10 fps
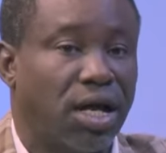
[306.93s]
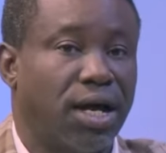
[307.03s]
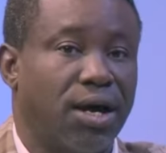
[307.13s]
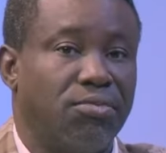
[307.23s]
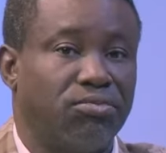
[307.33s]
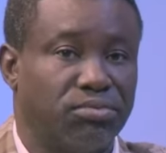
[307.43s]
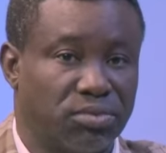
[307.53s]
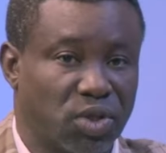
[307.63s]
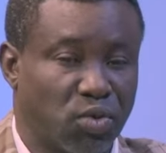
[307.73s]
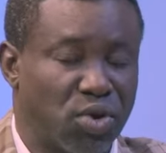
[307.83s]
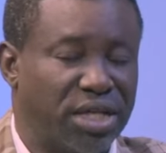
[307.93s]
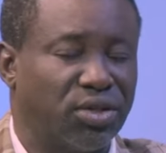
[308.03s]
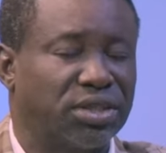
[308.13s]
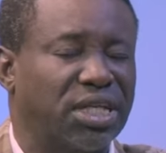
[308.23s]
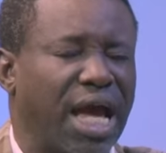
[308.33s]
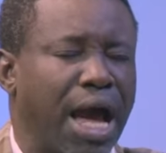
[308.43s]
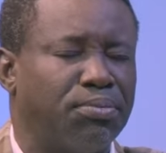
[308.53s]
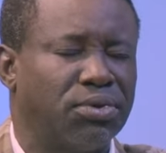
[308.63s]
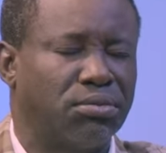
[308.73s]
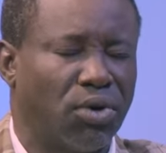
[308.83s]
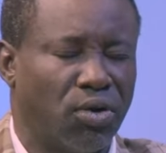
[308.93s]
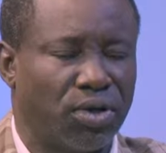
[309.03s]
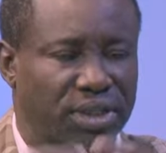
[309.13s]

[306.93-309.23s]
Um, where does it happen more?